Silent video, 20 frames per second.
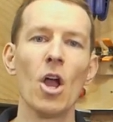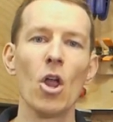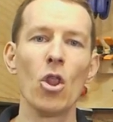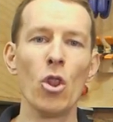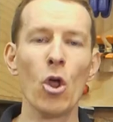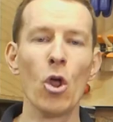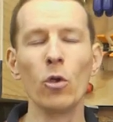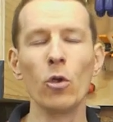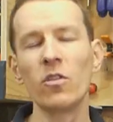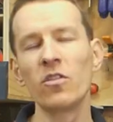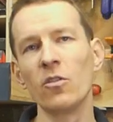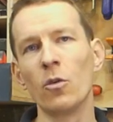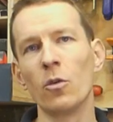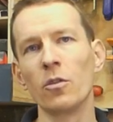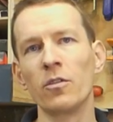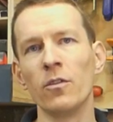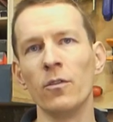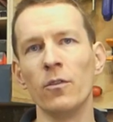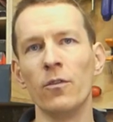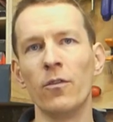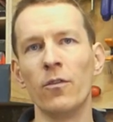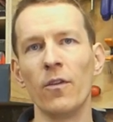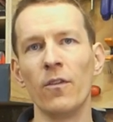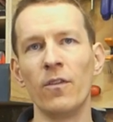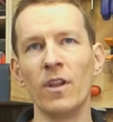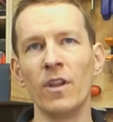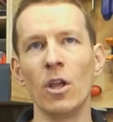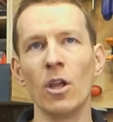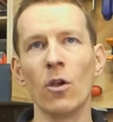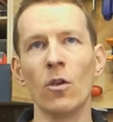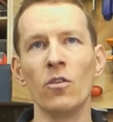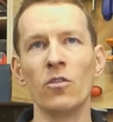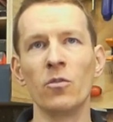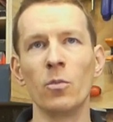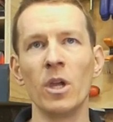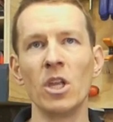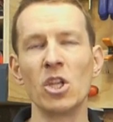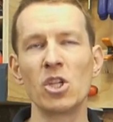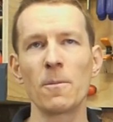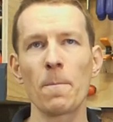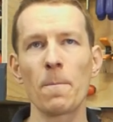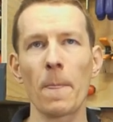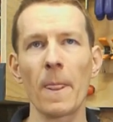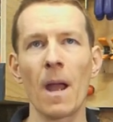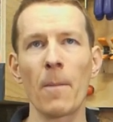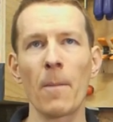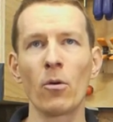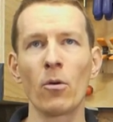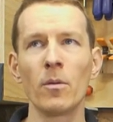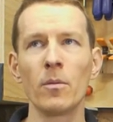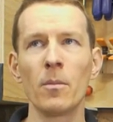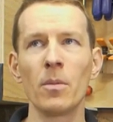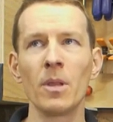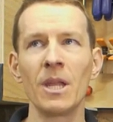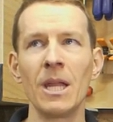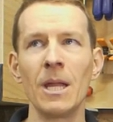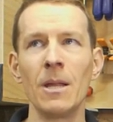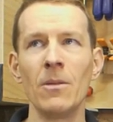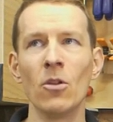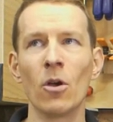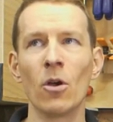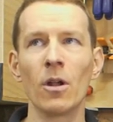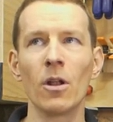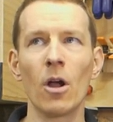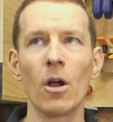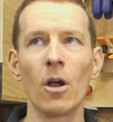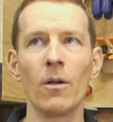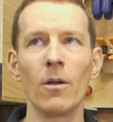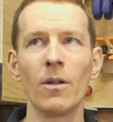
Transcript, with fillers: those sorts of videos which are probably not